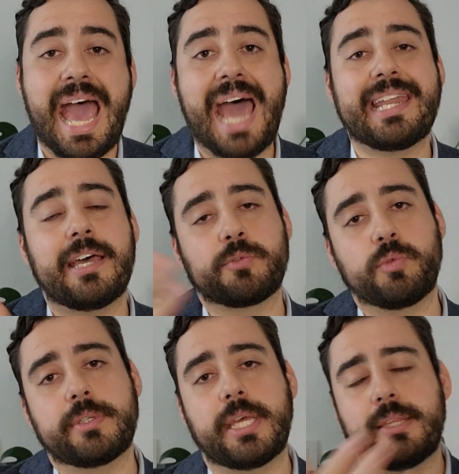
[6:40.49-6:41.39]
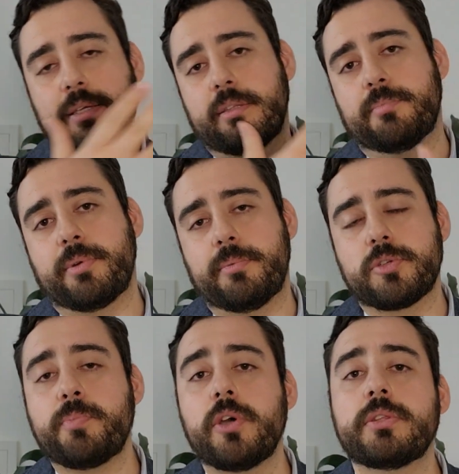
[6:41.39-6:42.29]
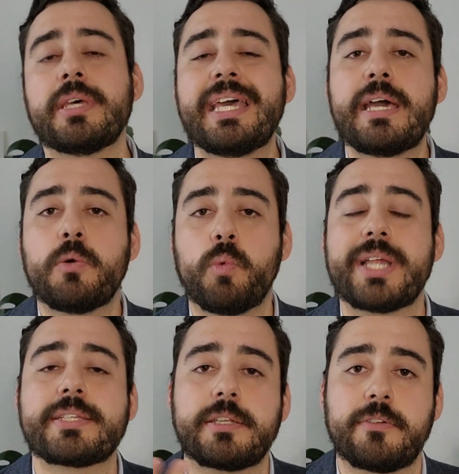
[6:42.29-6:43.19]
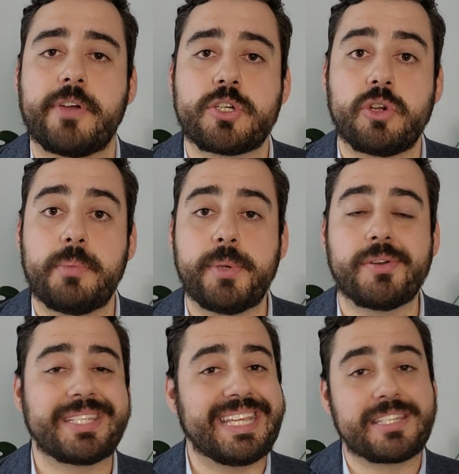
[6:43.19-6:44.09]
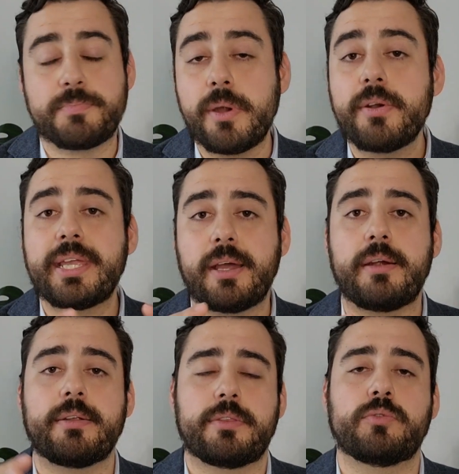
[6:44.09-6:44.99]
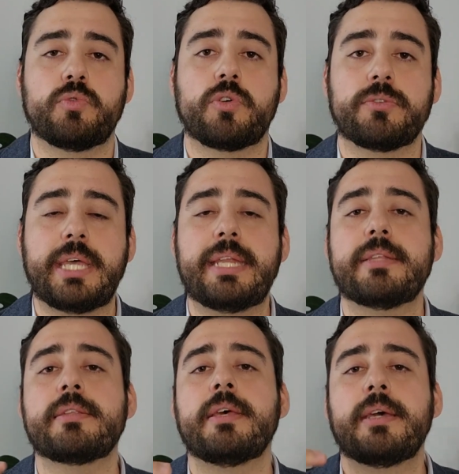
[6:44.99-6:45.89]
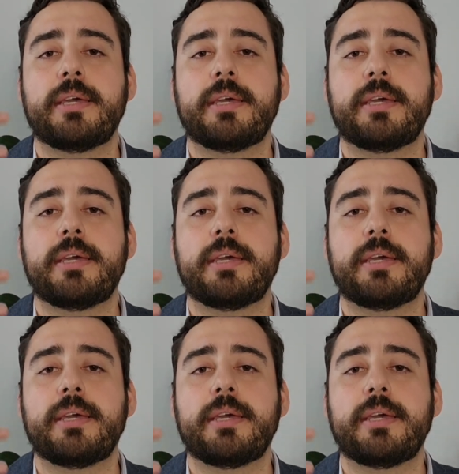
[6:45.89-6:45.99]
And as we said in the previous point, once the infection appears, it's very hard to contain it.